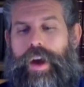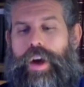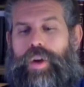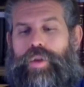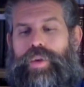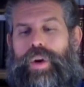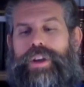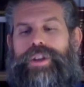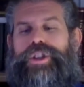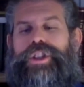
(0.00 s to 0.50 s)

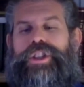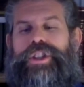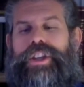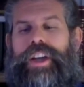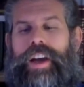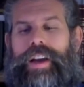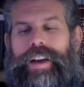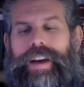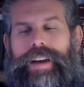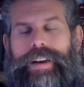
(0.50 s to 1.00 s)
Rosh
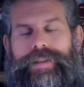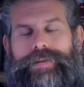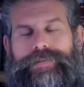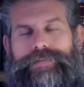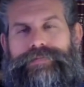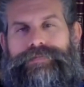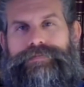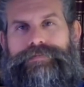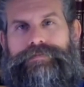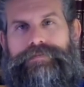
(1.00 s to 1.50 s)
Hashanah
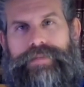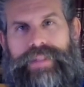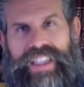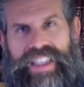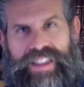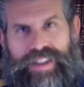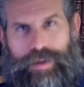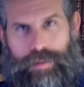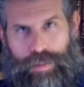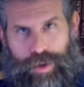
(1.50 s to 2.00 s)

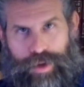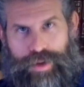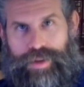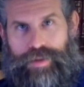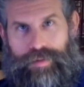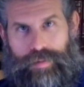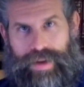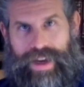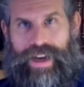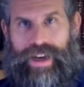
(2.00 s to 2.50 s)
is the birth
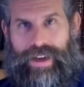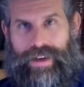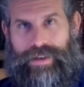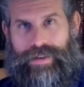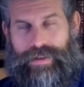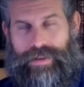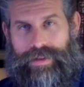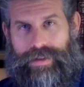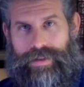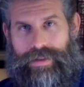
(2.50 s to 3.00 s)
of man,
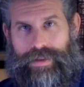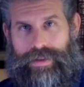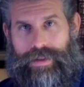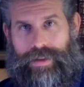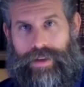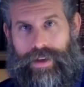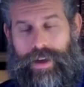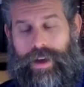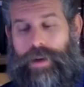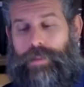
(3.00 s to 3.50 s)

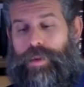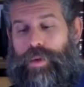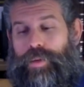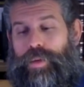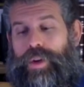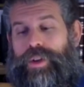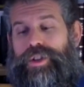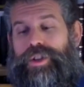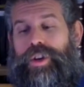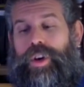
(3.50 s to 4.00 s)
but
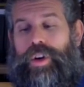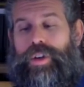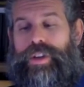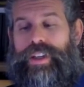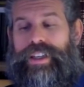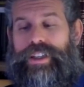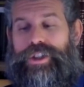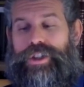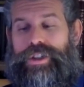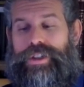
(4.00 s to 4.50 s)
Rosh
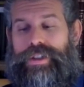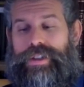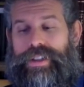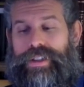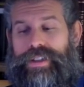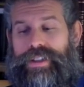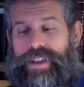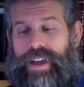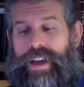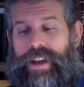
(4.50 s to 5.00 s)
Chodesh
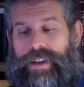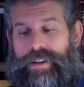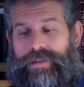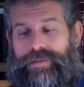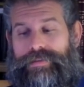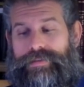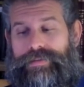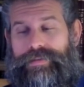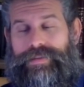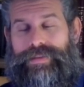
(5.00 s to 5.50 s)
Nisan
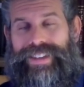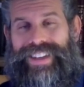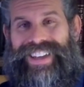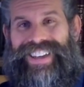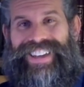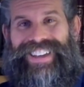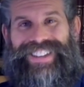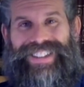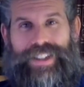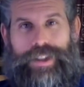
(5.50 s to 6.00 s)

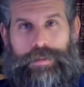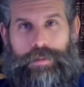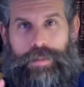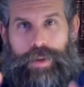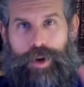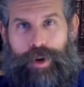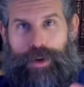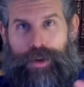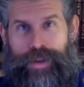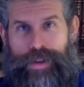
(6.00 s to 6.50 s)
is the
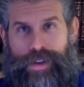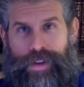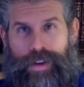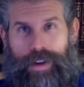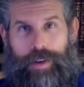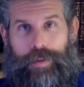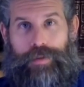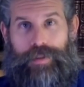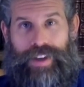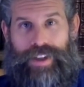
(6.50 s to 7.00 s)
birth
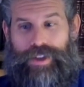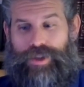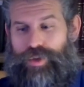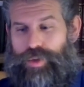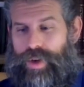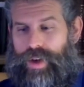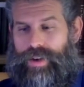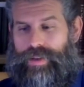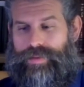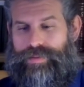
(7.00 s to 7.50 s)
of
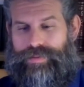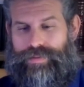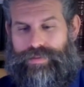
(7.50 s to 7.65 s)
Israel.